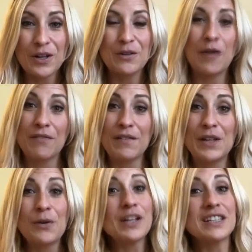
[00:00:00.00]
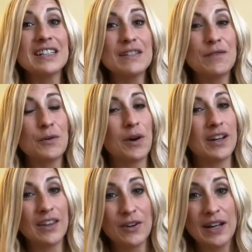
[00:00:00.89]
for you. If you have any questions, if you
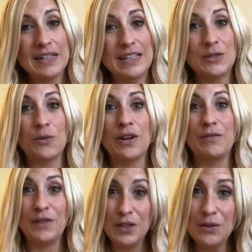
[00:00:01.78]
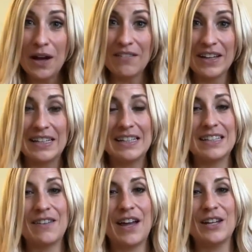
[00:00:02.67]
want other ideas, or if you have
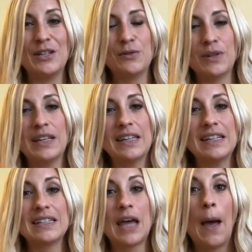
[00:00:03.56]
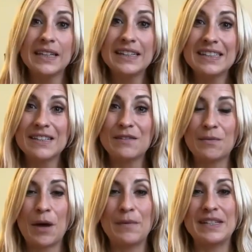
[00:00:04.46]
ideas of how to use one of these, please leave
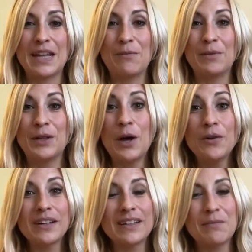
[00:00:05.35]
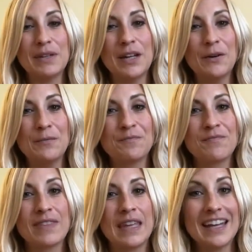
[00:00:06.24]
some comments down below and let me know.
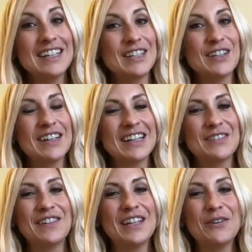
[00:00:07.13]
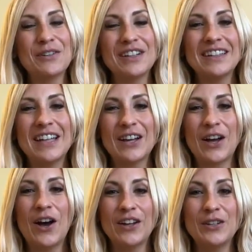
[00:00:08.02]
And until the next video, good luck
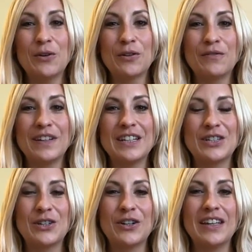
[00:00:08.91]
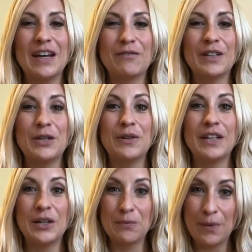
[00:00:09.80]
on your fitness journey of
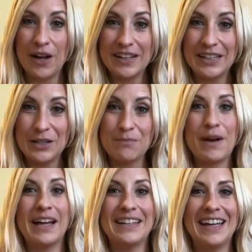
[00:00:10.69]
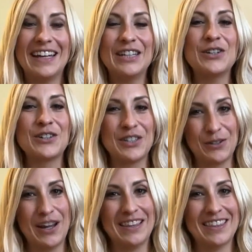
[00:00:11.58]
renewing your body, your mind, and your
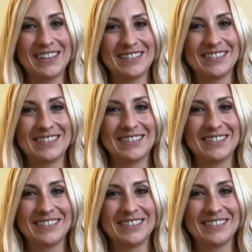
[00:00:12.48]
strength.